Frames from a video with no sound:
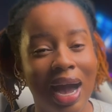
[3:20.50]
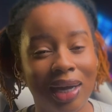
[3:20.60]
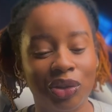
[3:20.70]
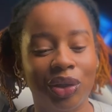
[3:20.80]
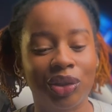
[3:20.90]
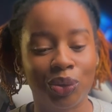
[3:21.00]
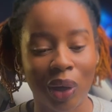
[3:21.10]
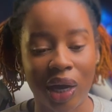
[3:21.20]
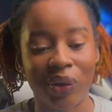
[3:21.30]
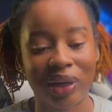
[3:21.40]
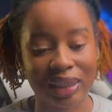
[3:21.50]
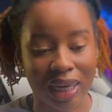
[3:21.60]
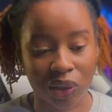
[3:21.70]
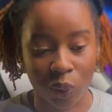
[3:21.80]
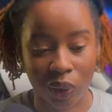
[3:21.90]
Android to iOS
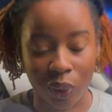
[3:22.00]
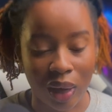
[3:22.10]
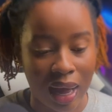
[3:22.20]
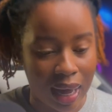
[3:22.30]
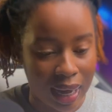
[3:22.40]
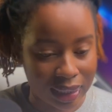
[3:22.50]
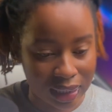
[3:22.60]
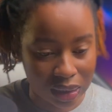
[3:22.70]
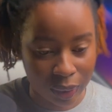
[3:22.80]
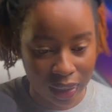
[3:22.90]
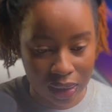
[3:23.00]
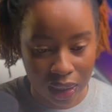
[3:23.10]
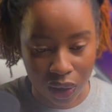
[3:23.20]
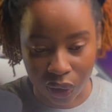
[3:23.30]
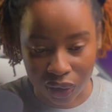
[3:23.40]
as well. As
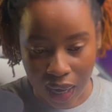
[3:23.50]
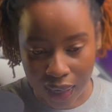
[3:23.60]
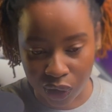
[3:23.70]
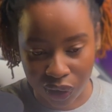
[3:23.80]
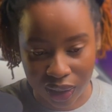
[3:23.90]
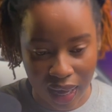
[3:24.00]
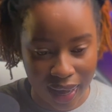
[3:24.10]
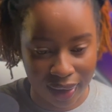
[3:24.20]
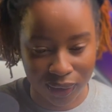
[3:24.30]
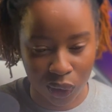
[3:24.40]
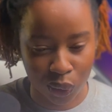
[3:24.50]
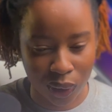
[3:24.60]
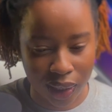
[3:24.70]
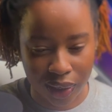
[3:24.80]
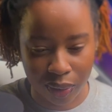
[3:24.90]
expected on the Android, I have to
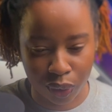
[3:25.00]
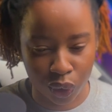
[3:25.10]
enable